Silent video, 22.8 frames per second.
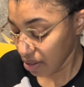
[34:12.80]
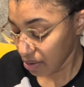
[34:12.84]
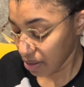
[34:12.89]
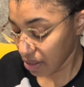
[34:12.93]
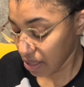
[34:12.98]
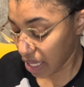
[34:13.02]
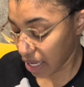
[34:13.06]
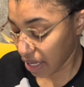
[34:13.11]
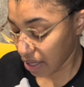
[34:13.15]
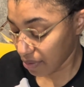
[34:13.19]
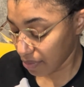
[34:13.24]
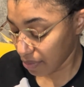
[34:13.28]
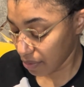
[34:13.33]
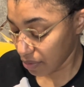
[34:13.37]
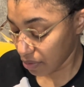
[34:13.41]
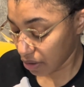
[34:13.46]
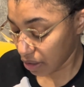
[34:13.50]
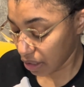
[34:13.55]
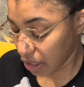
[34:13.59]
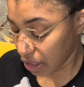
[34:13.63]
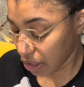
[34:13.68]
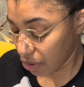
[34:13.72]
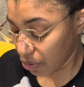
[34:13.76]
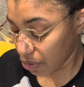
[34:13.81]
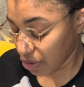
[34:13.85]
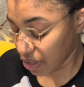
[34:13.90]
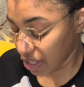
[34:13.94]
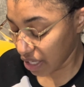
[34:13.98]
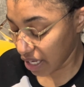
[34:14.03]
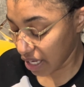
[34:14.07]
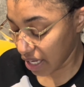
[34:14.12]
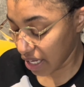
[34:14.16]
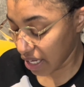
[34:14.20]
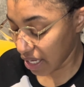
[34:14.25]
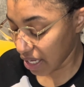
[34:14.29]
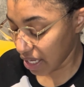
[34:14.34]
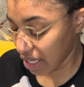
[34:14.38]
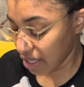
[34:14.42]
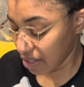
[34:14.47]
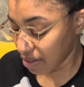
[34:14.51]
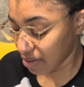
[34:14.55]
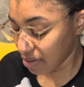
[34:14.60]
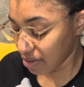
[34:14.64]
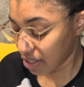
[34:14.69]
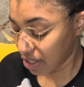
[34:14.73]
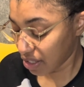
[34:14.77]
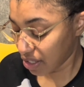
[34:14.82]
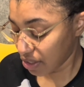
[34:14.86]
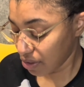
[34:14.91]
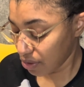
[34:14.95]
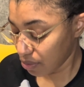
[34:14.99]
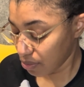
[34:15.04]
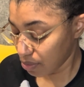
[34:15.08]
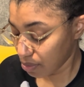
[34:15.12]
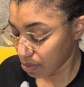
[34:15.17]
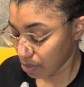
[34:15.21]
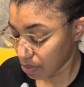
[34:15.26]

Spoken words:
like clothing and cute